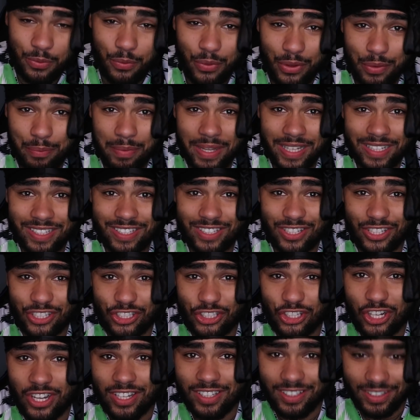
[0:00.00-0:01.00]
when making a
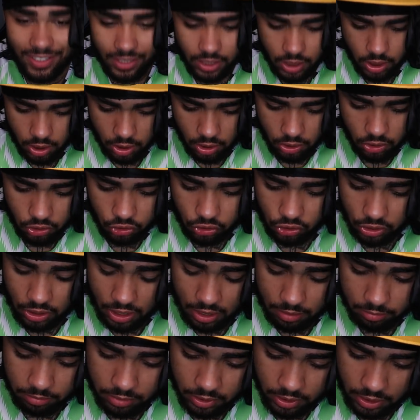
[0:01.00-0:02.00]
journey. Do you
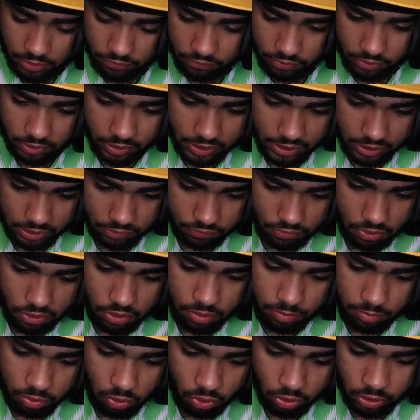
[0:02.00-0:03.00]
know what I mean? I think it's
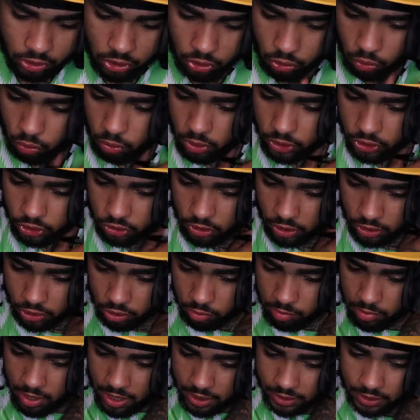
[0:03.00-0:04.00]
very important to always
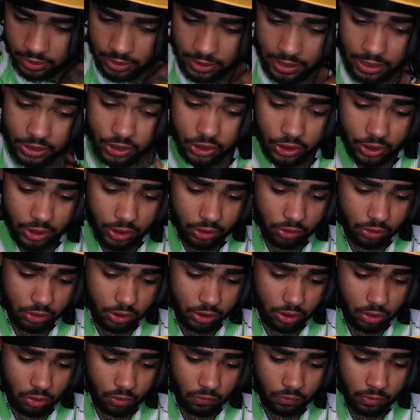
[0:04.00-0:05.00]
train your mind and educate
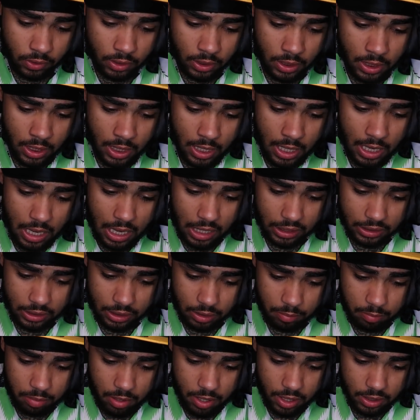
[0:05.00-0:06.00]
yourself. I
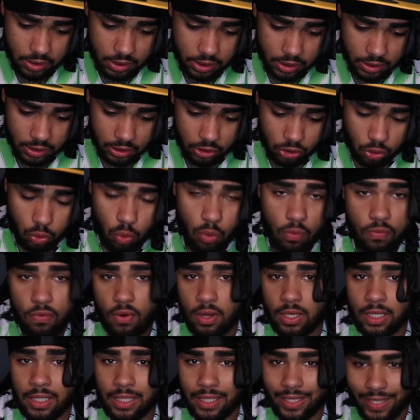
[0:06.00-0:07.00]
think personally, it's all
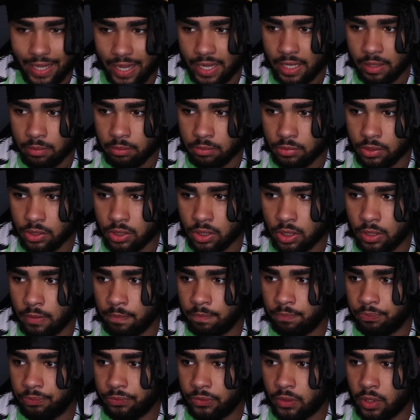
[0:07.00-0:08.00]
fun and games,
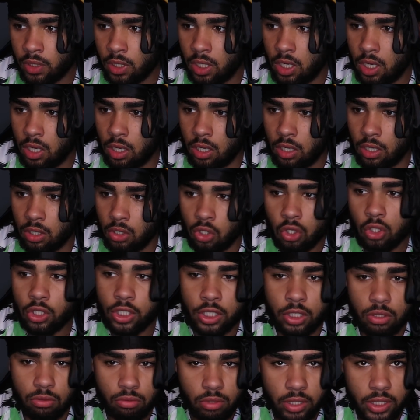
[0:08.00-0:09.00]

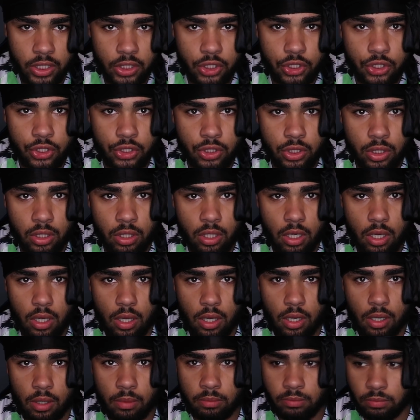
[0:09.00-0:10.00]
looking rich.
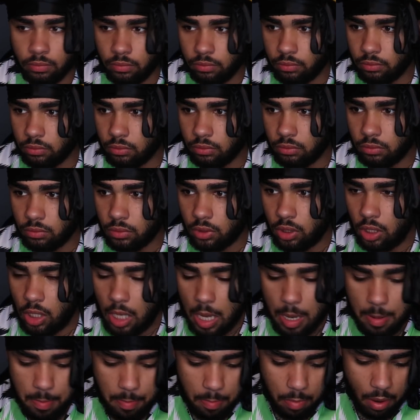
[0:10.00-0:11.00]

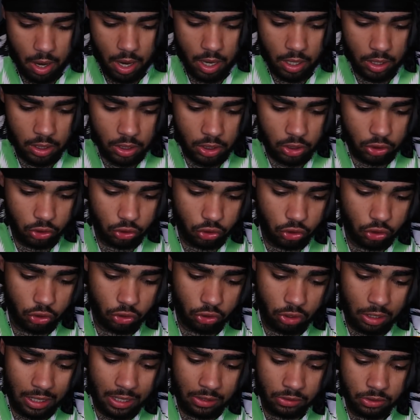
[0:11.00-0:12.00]
But do
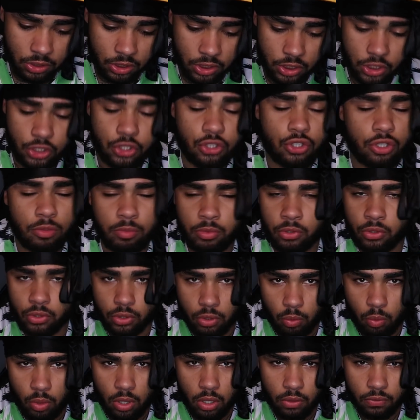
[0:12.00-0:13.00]
you know how to
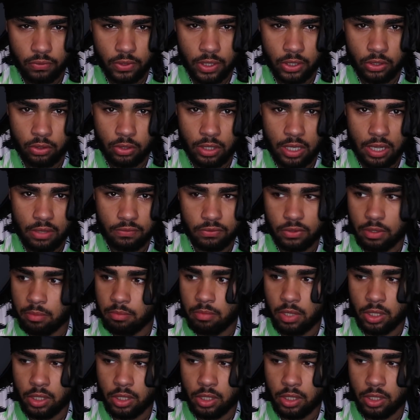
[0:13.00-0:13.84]
distribute the wealth that you have, the